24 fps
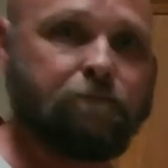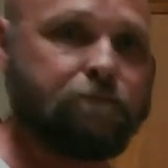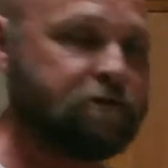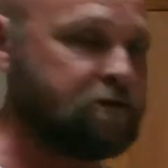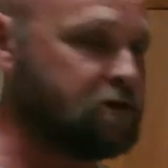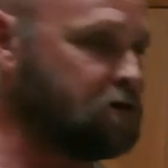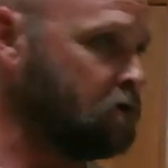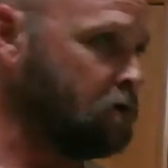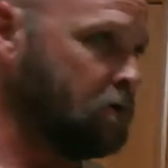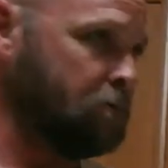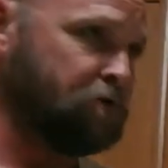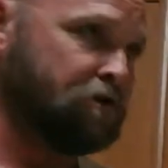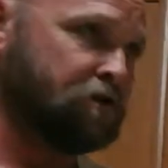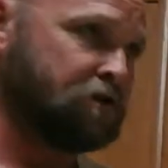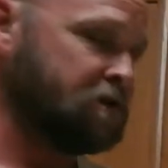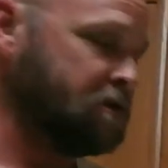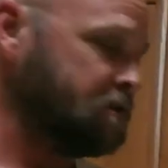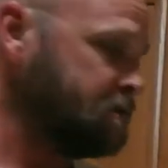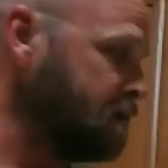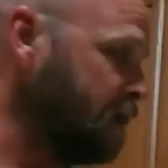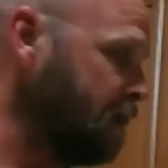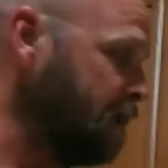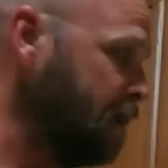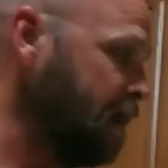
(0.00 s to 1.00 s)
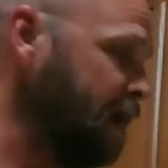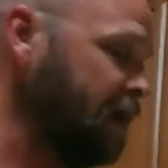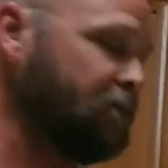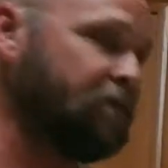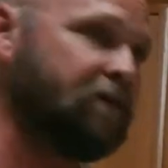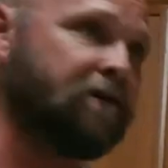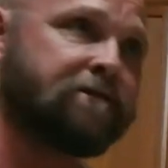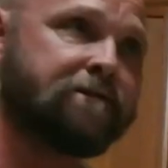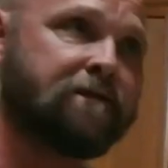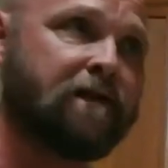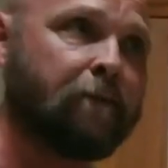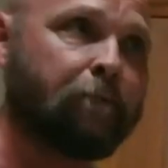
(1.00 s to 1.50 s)
so I'm just going to say and add
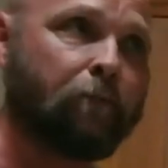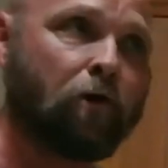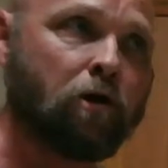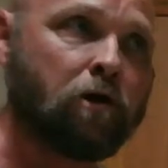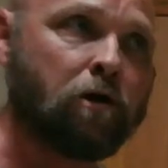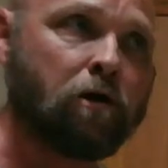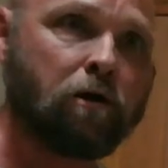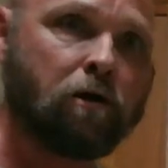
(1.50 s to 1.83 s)
this number.